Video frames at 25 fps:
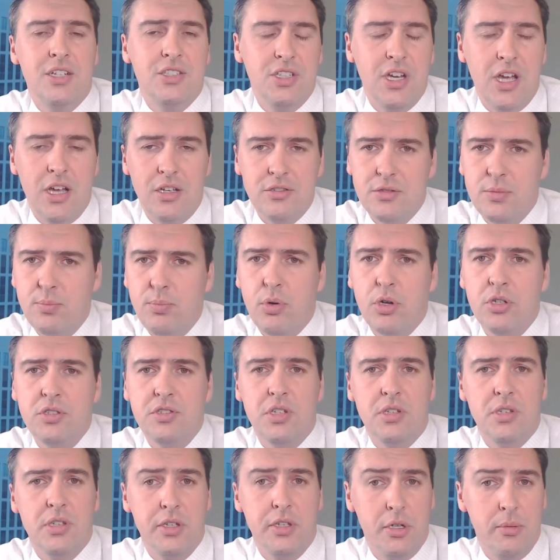Child
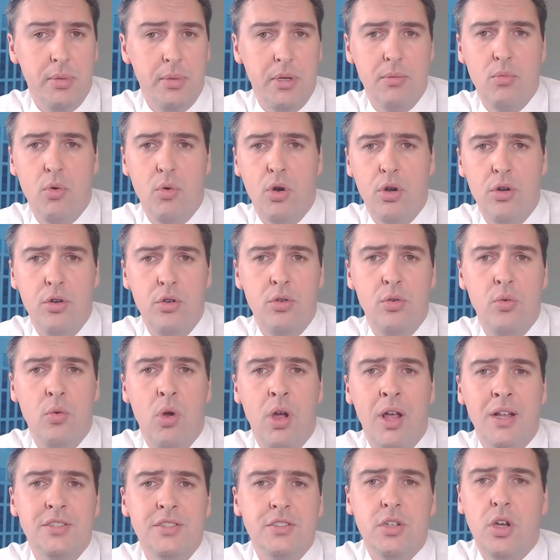support's a little bit more
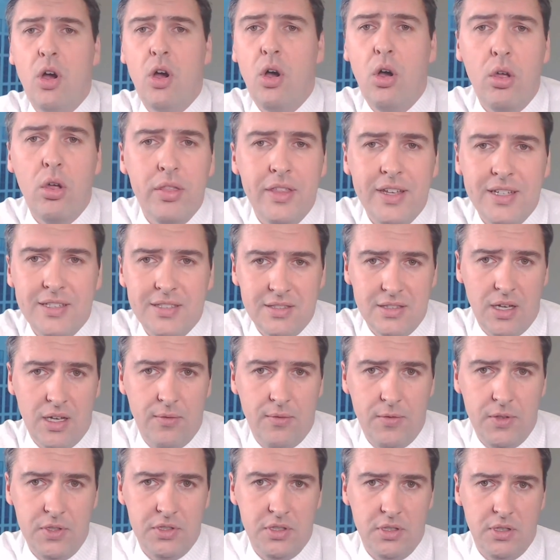nuanced. All this
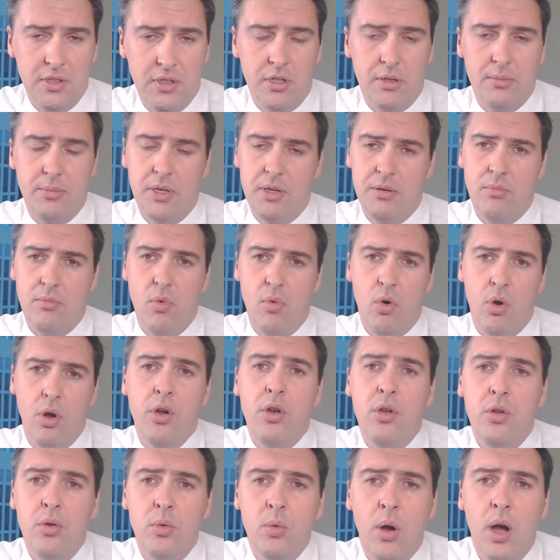stuff is a little bit
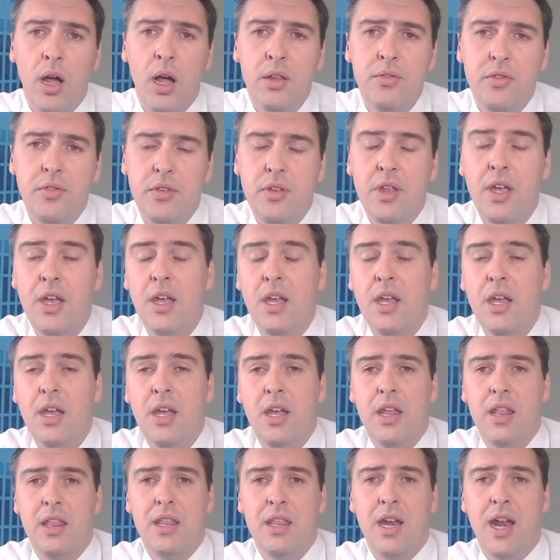more nuanced
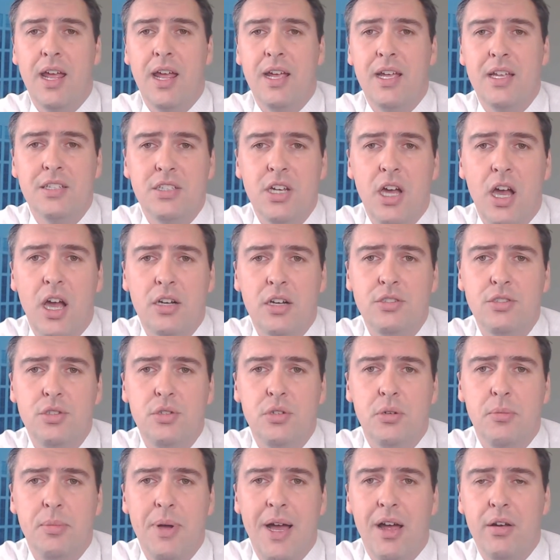than I can talk to
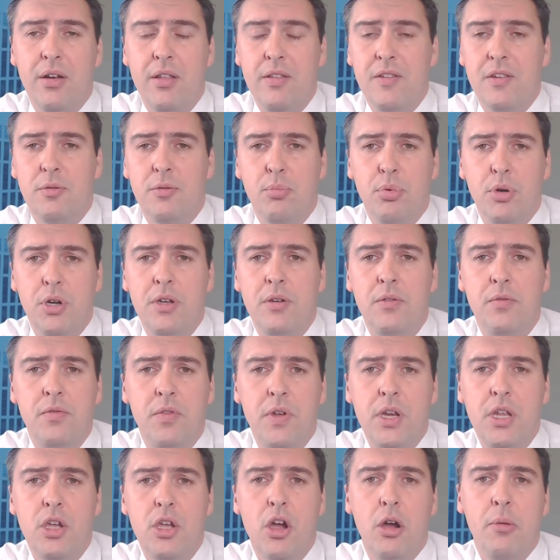you about in this brief
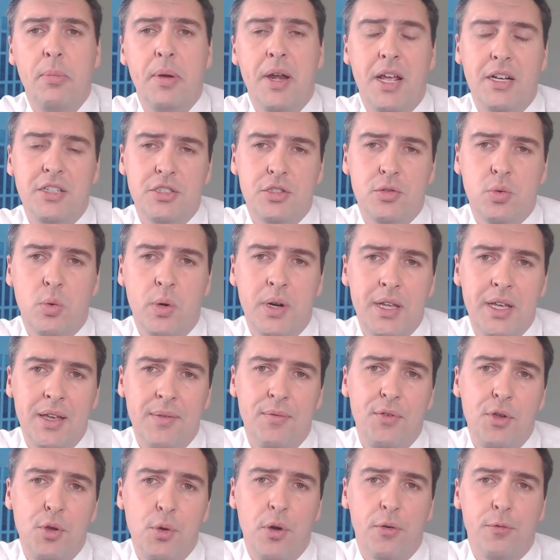video, but I just want to
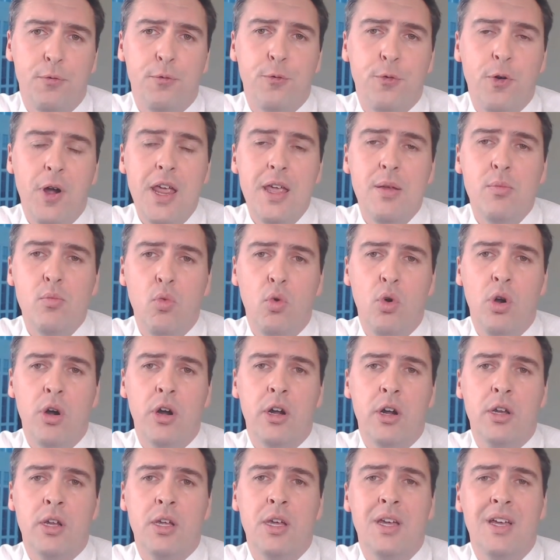give you a
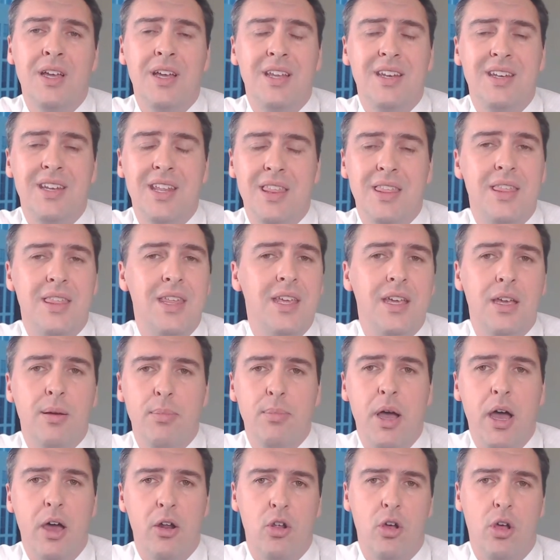framework to think
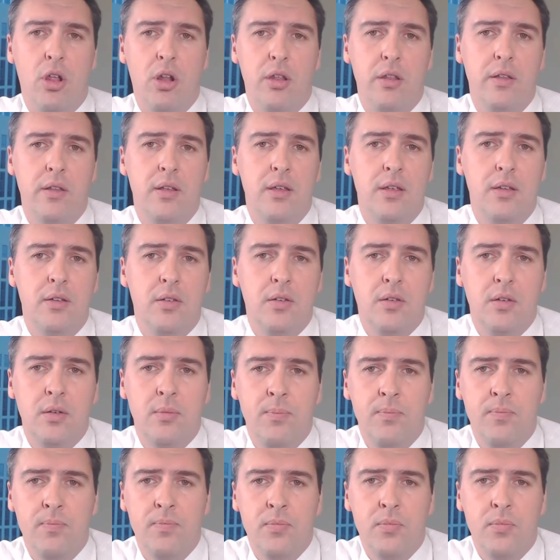about all of this.